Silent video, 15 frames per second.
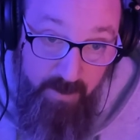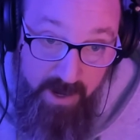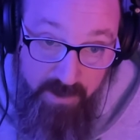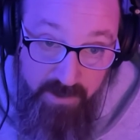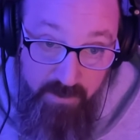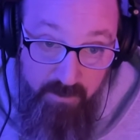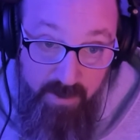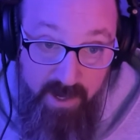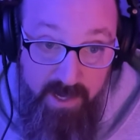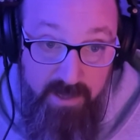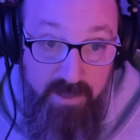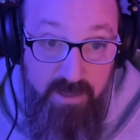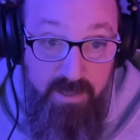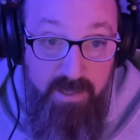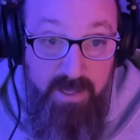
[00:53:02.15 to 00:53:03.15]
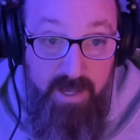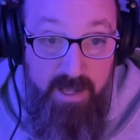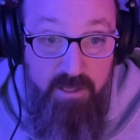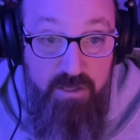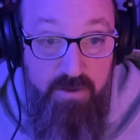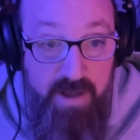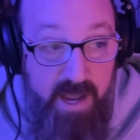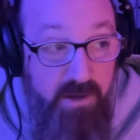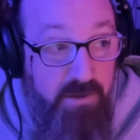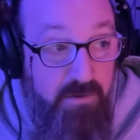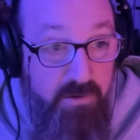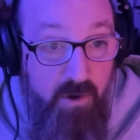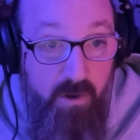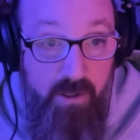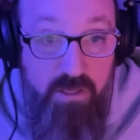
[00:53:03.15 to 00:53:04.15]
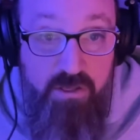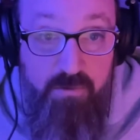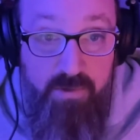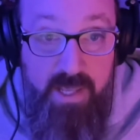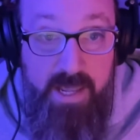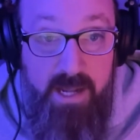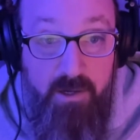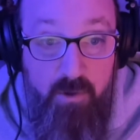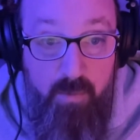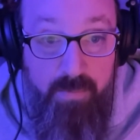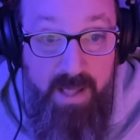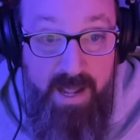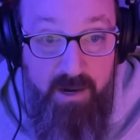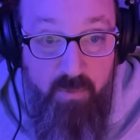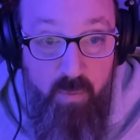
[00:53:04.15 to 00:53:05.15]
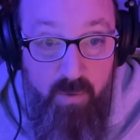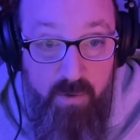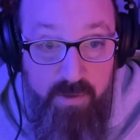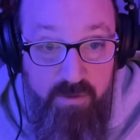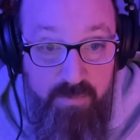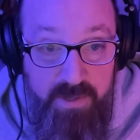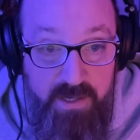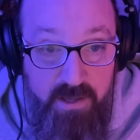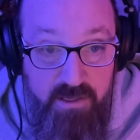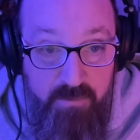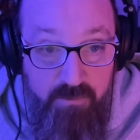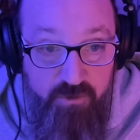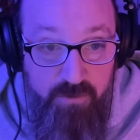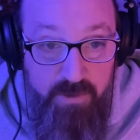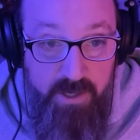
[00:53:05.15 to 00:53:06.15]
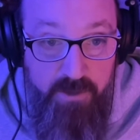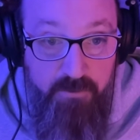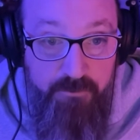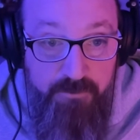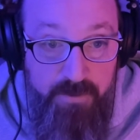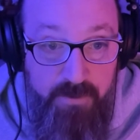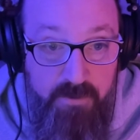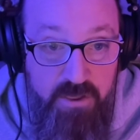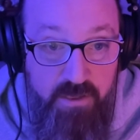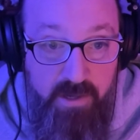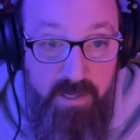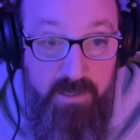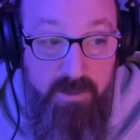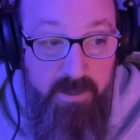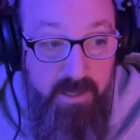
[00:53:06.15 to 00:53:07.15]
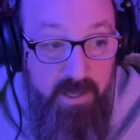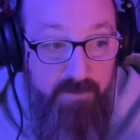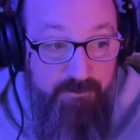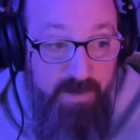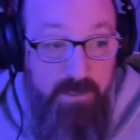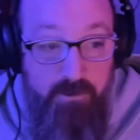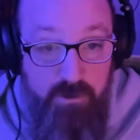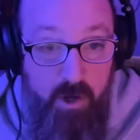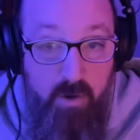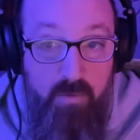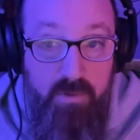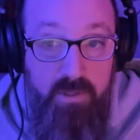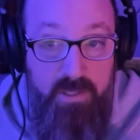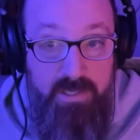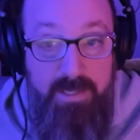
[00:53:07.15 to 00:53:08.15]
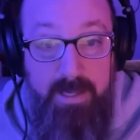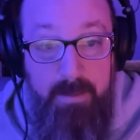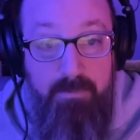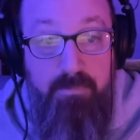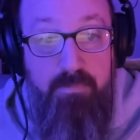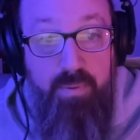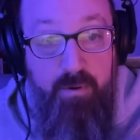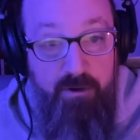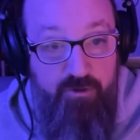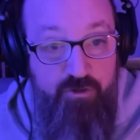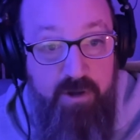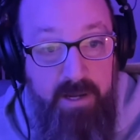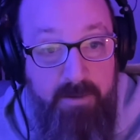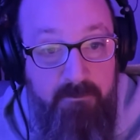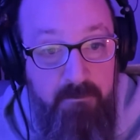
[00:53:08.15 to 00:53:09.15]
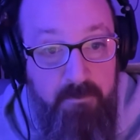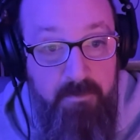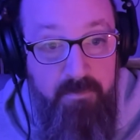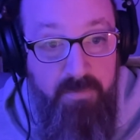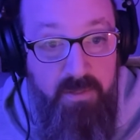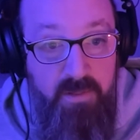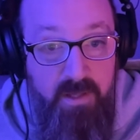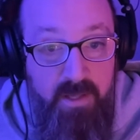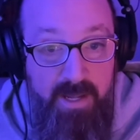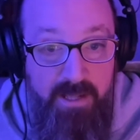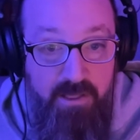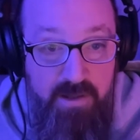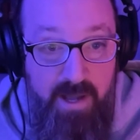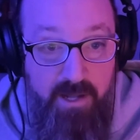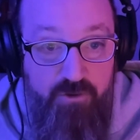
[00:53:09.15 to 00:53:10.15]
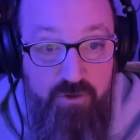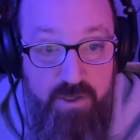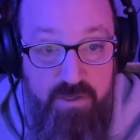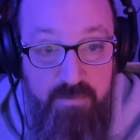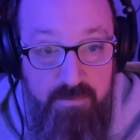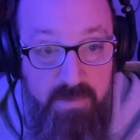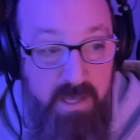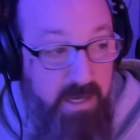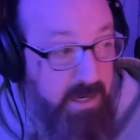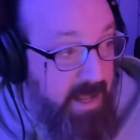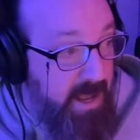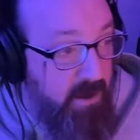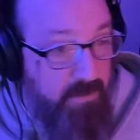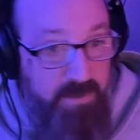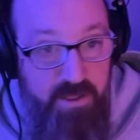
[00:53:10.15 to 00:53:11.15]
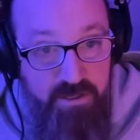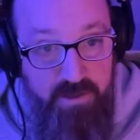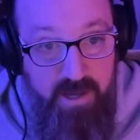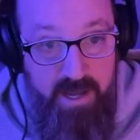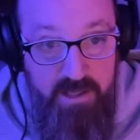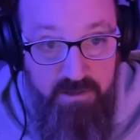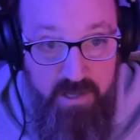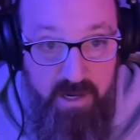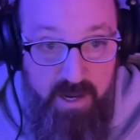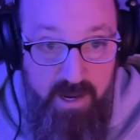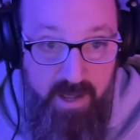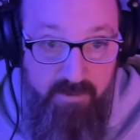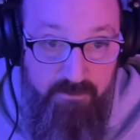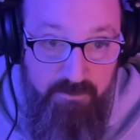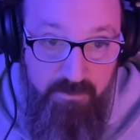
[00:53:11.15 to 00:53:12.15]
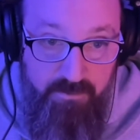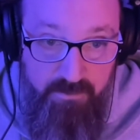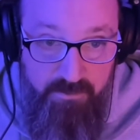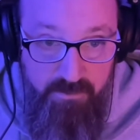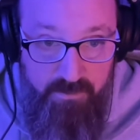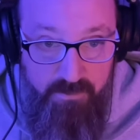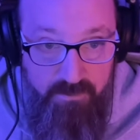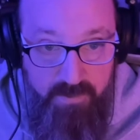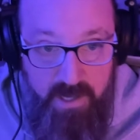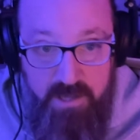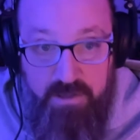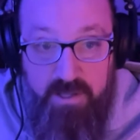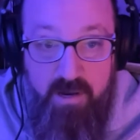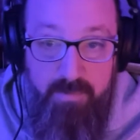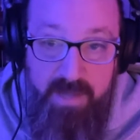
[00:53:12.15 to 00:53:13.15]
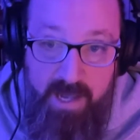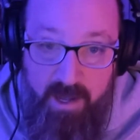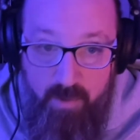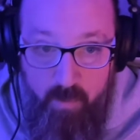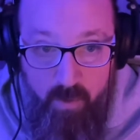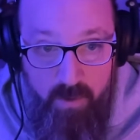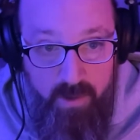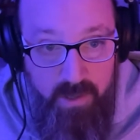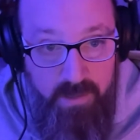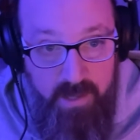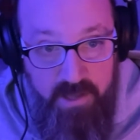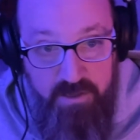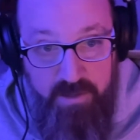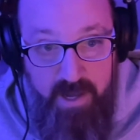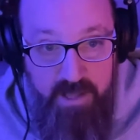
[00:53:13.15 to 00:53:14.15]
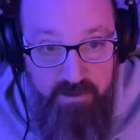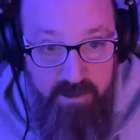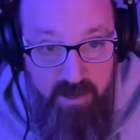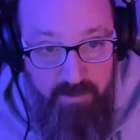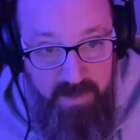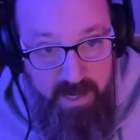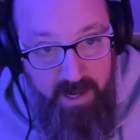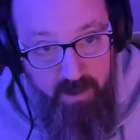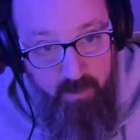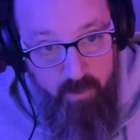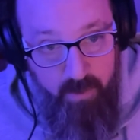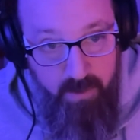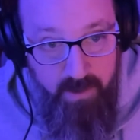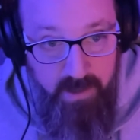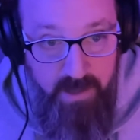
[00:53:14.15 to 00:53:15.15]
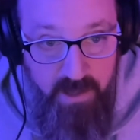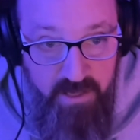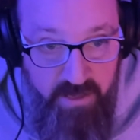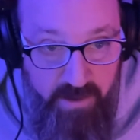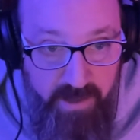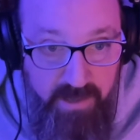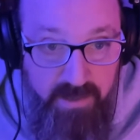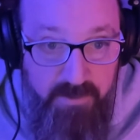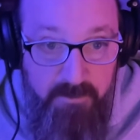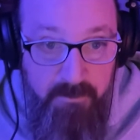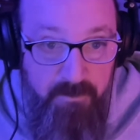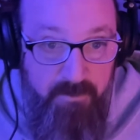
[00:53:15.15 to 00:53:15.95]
around you, right? And so now you also can't go backwards, because I'm sure the other fear is like, if I don't keep pushing, it's not just me. Now this guy's going to have, he's going to be out of work, and this guy's going to be out of work. And it's yeah. like,